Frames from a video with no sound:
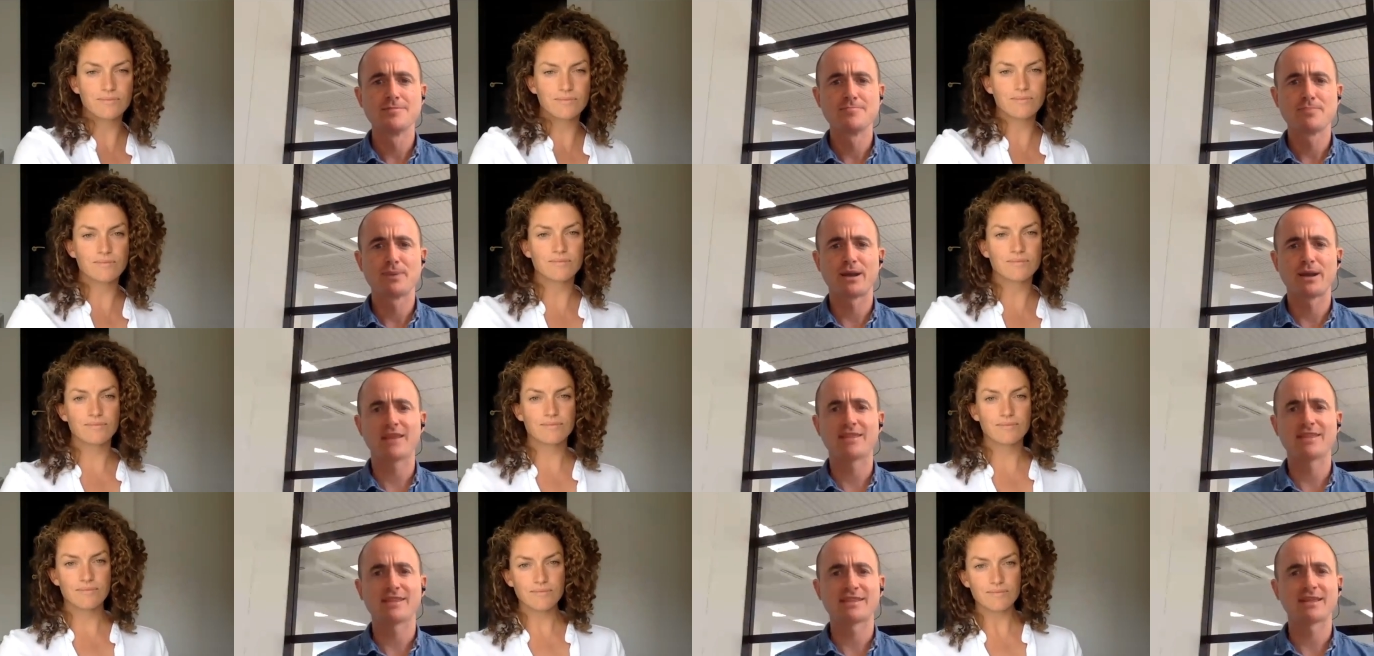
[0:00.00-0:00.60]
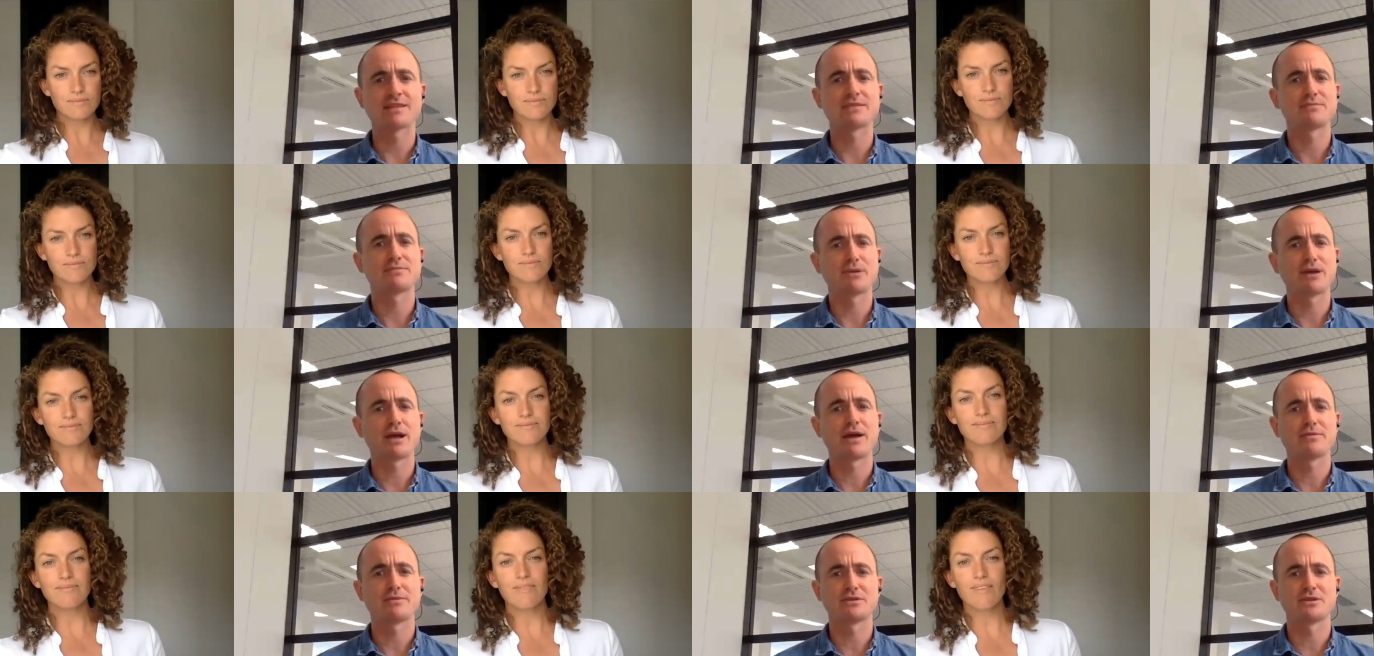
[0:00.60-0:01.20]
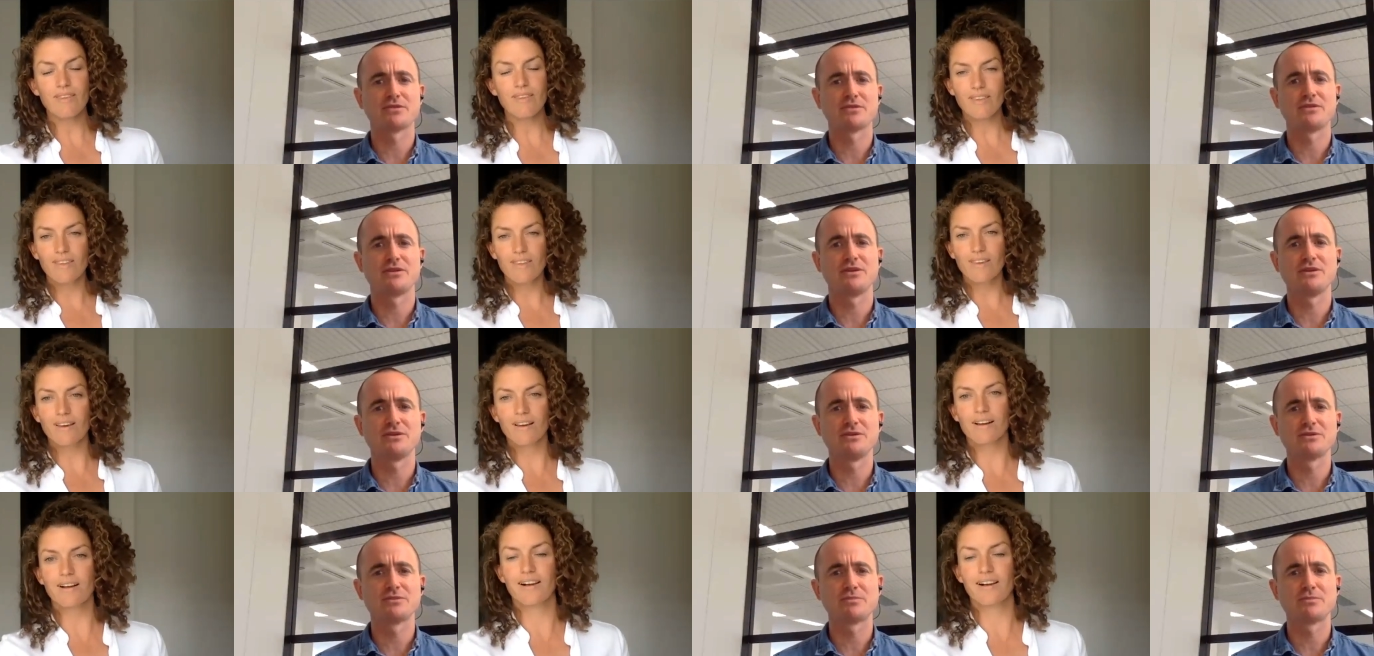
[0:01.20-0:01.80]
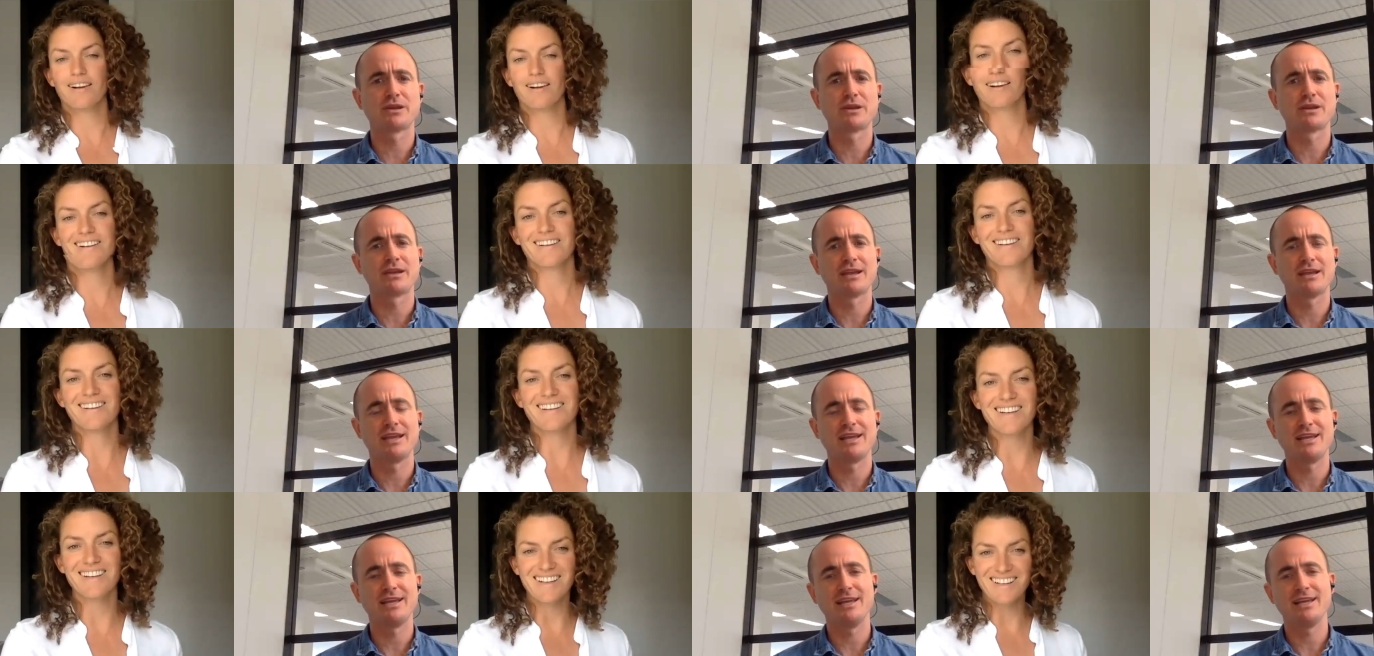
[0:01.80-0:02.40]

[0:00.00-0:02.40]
Speaker 1: but I think that's perhaps overused. But yeah.